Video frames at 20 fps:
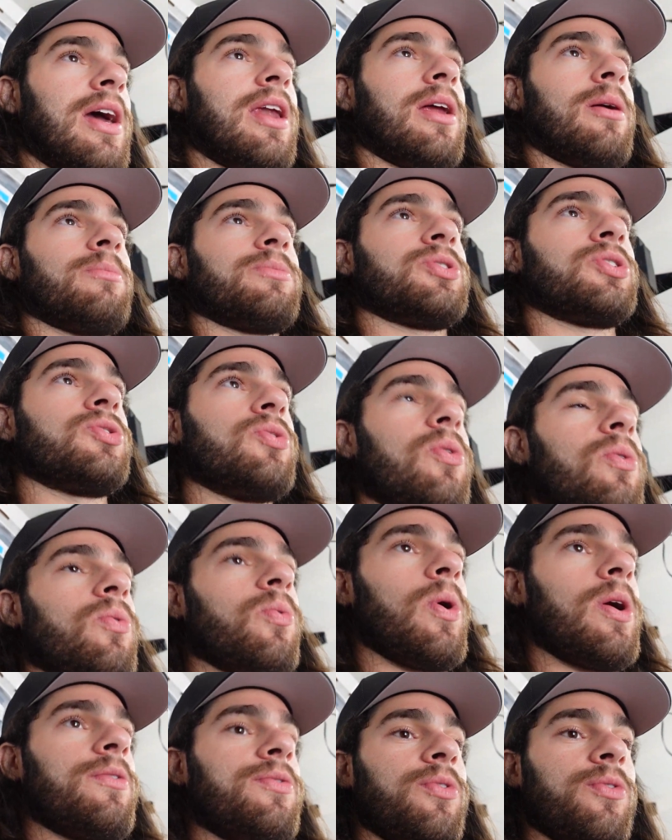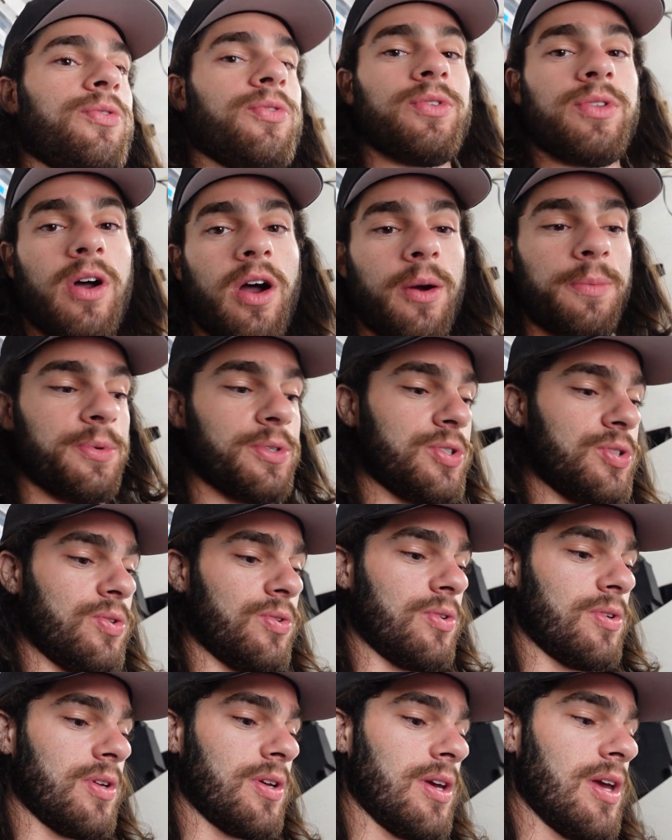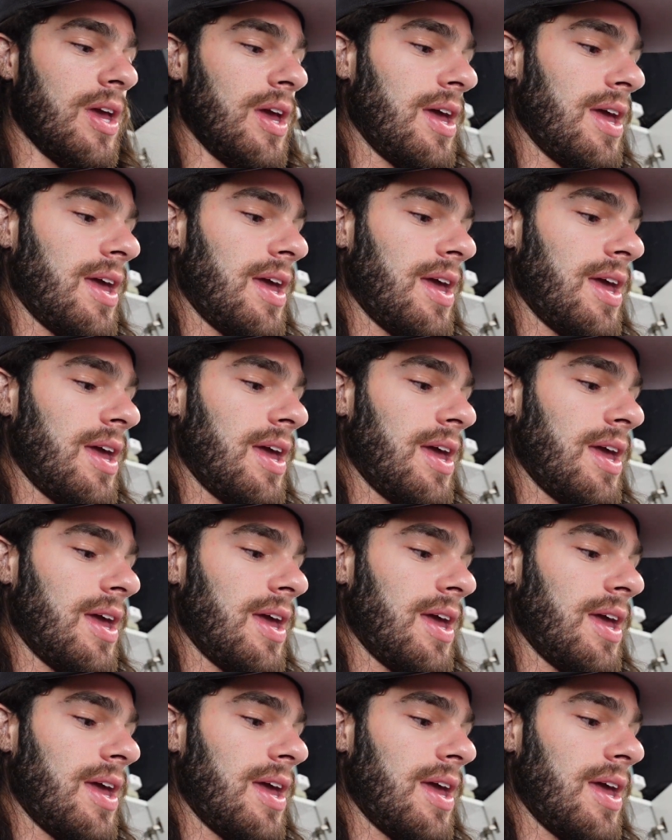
and I'm so grateful for the opportunity.